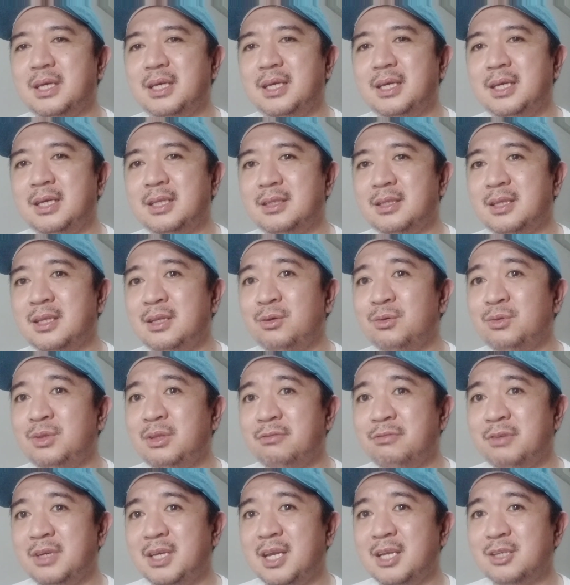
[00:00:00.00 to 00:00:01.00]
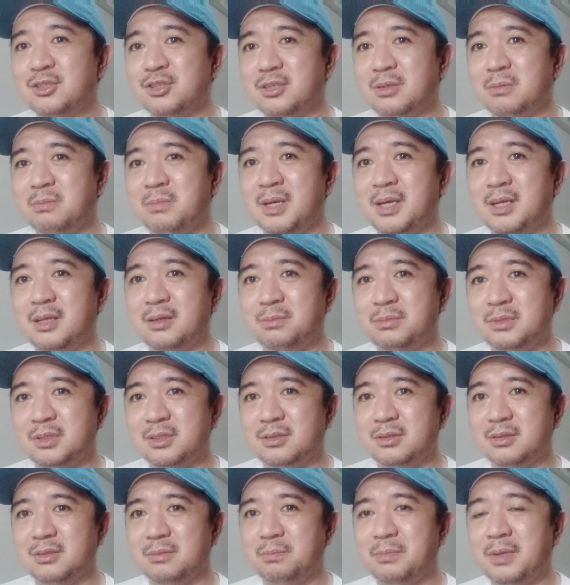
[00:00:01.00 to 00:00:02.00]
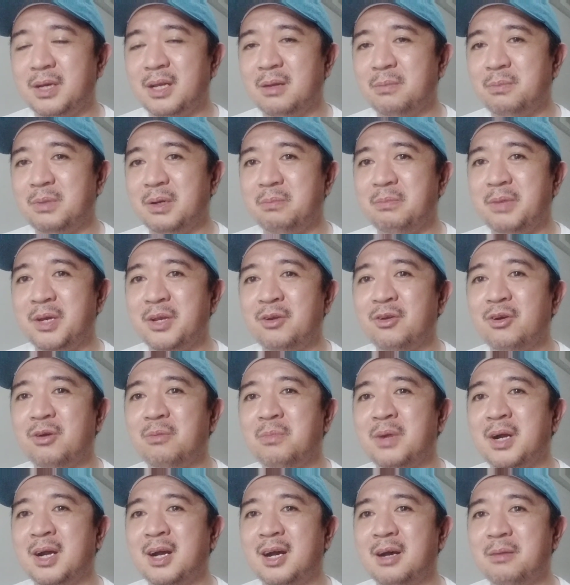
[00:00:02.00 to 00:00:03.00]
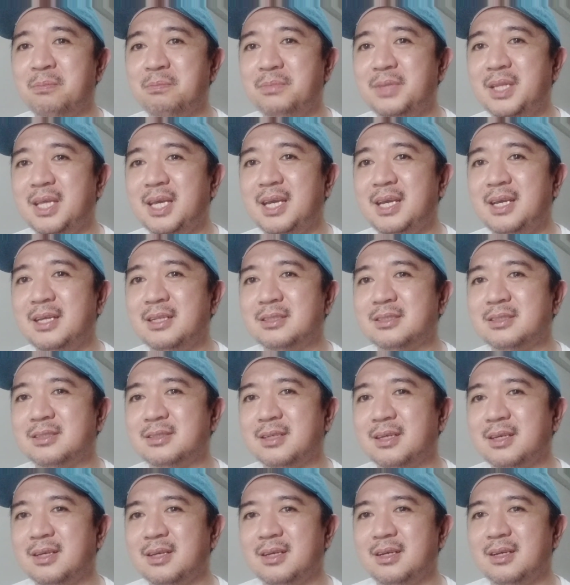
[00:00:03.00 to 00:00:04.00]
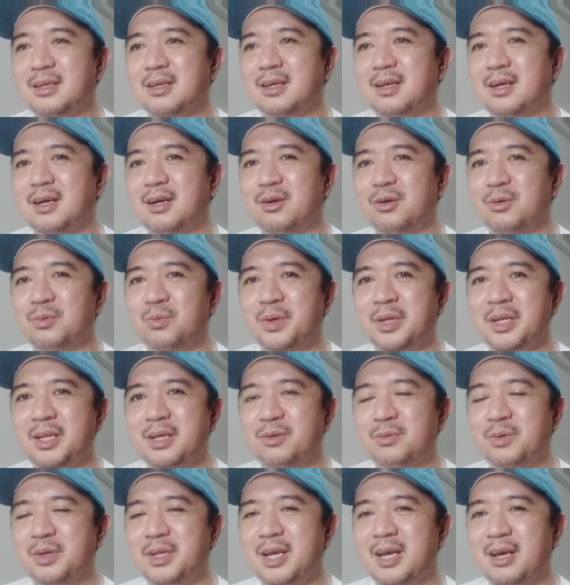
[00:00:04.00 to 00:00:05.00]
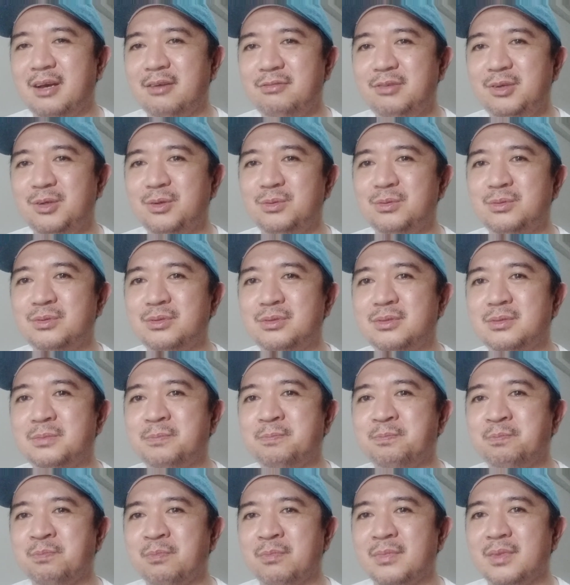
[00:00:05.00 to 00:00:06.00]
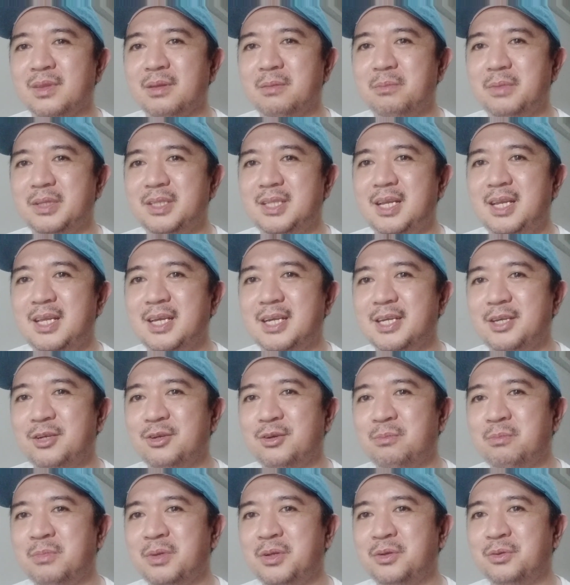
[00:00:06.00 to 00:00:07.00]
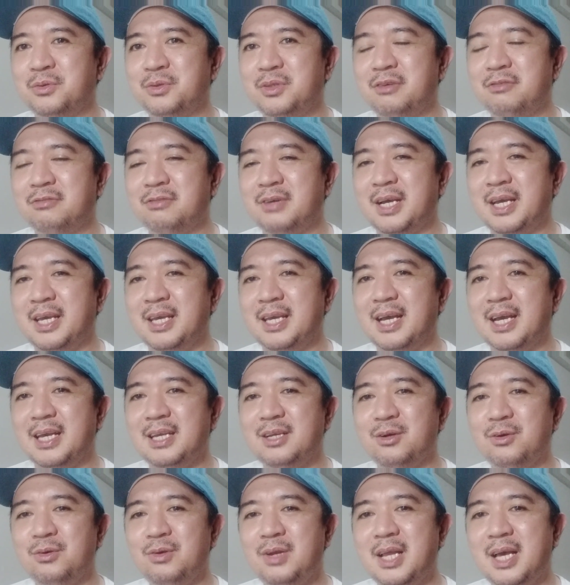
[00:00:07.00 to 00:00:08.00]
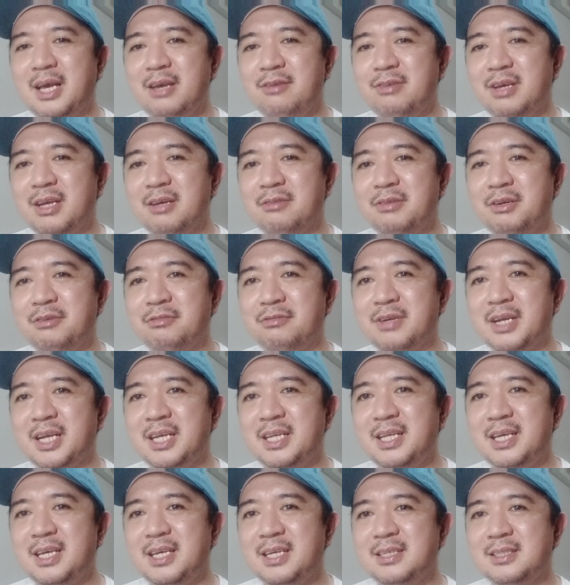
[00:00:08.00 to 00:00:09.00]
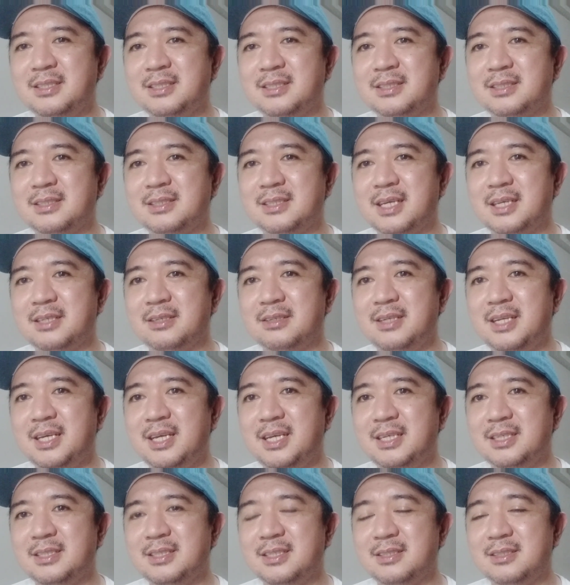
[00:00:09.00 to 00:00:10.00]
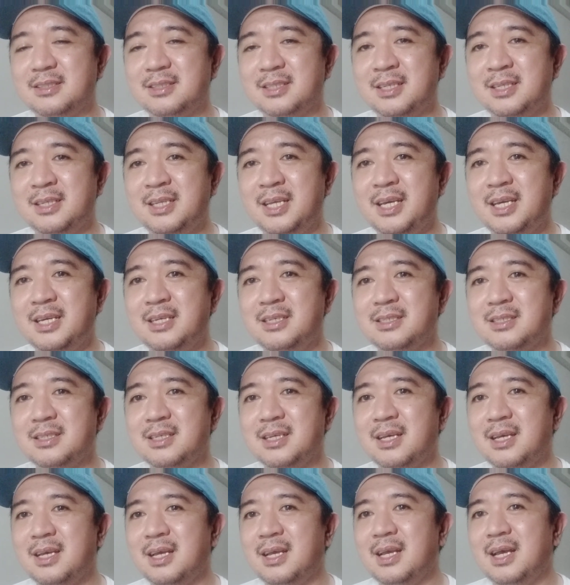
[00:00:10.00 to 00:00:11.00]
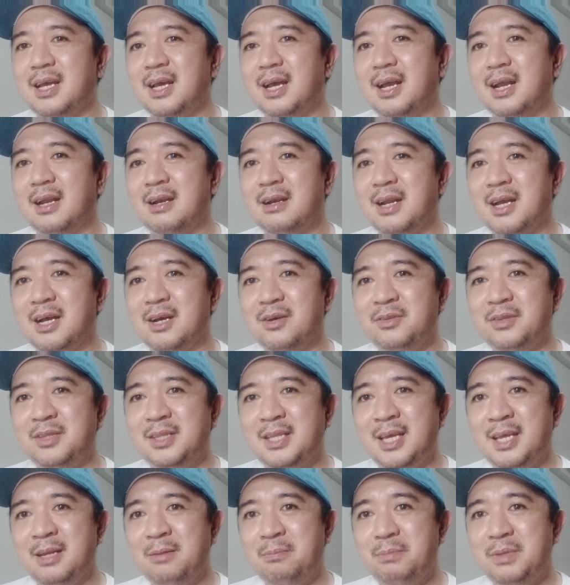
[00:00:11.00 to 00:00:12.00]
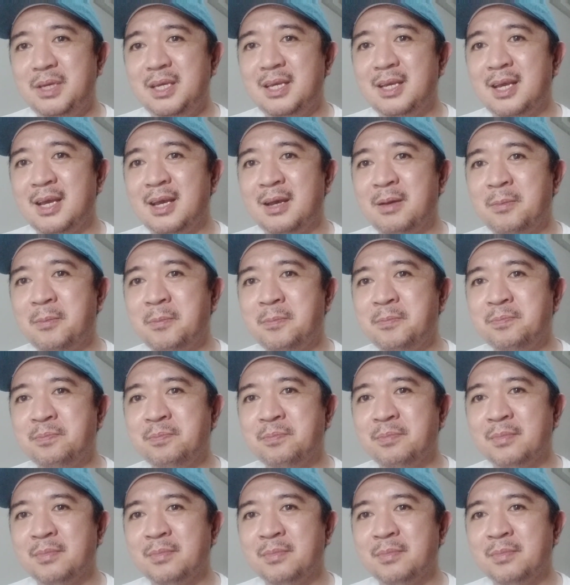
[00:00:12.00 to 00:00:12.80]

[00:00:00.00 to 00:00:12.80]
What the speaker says: hit the notification bells para pag meron akong mga updates or what have yous, madali kayong ma-notify. I go live every Fridays, Saturdays, and Sundays around 10 p.m.